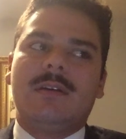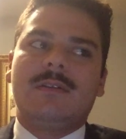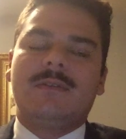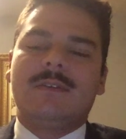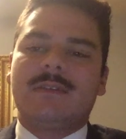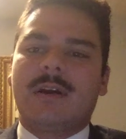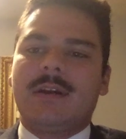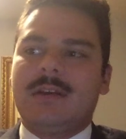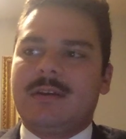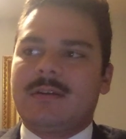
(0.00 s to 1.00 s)

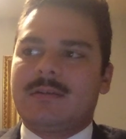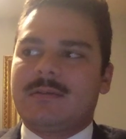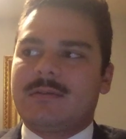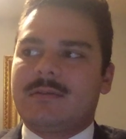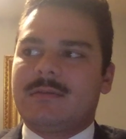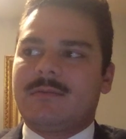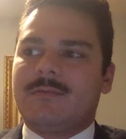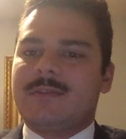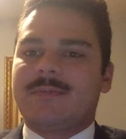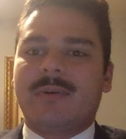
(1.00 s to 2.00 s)
deciding
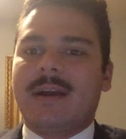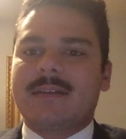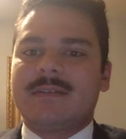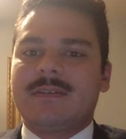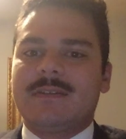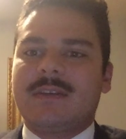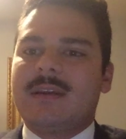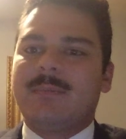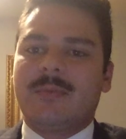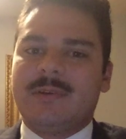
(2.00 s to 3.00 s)
which practices to
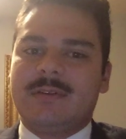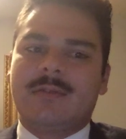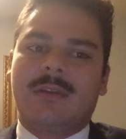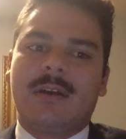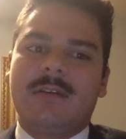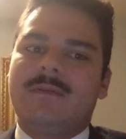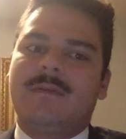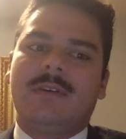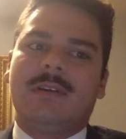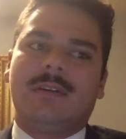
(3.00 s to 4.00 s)
implement in your
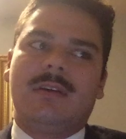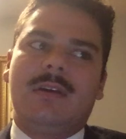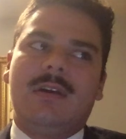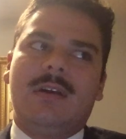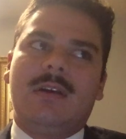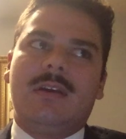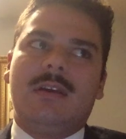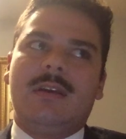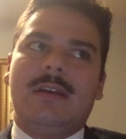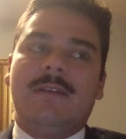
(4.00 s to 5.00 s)
life, and
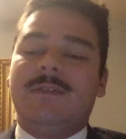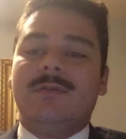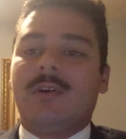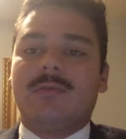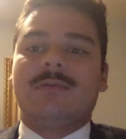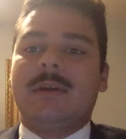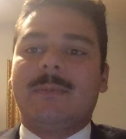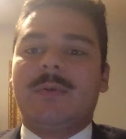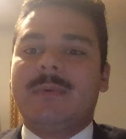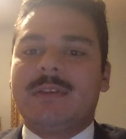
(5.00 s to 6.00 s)
if you don't
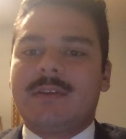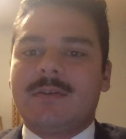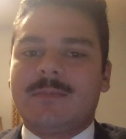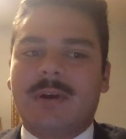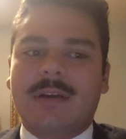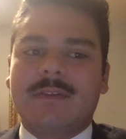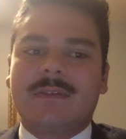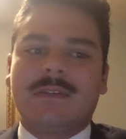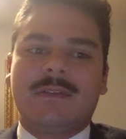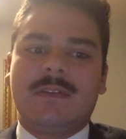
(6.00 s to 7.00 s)
implement those
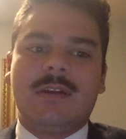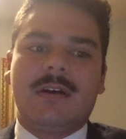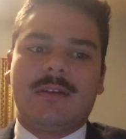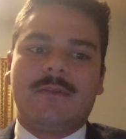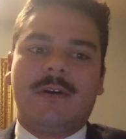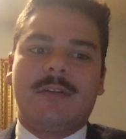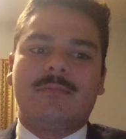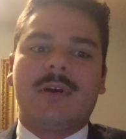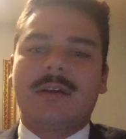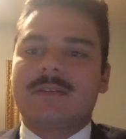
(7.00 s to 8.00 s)
practices, the five
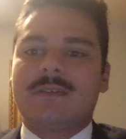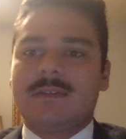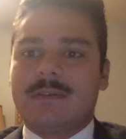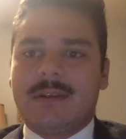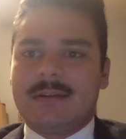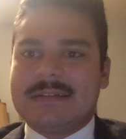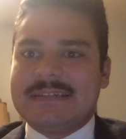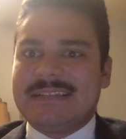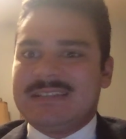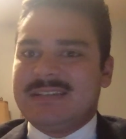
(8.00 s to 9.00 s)
practices, then
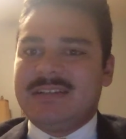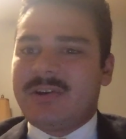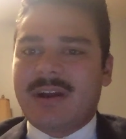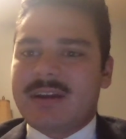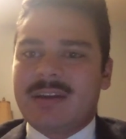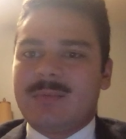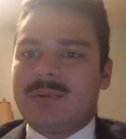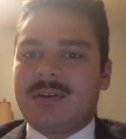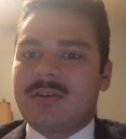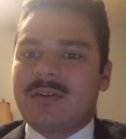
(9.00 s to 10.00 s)
you're not going to
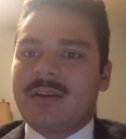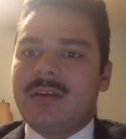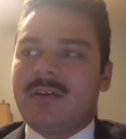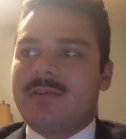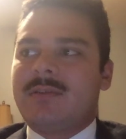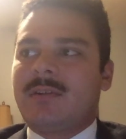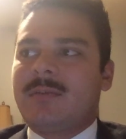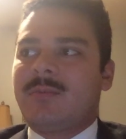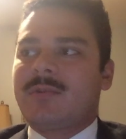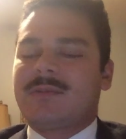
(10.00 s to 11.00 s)
be a good leader.
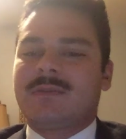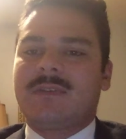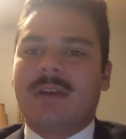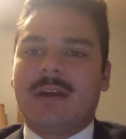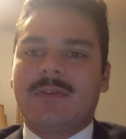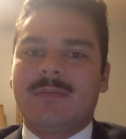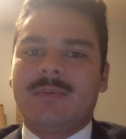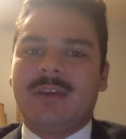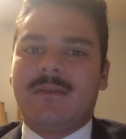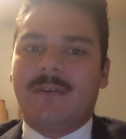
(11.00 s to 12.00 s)
You're more set out to
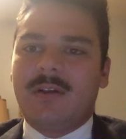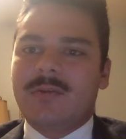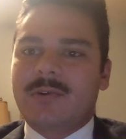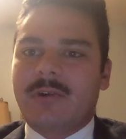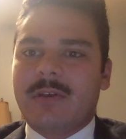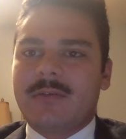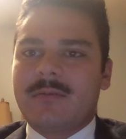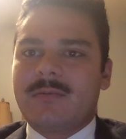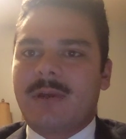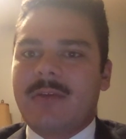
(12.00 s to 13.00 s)
be a follower
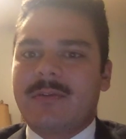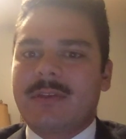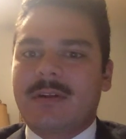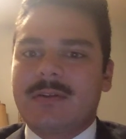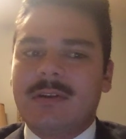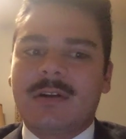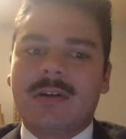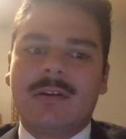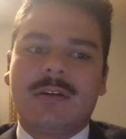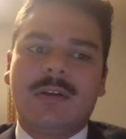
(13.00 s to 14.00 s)
rather than a
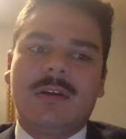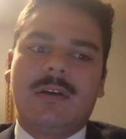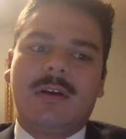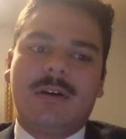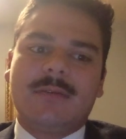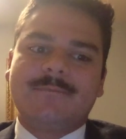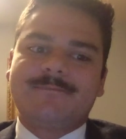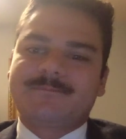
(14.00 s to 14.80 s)
leader. Um,